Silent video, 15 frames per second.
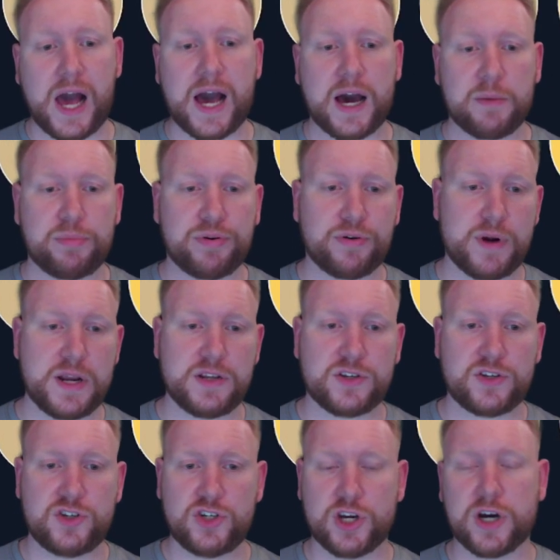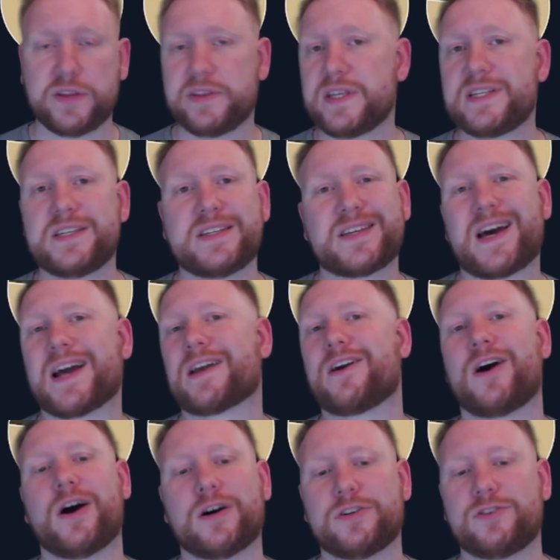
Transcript: our Prince John. This is our card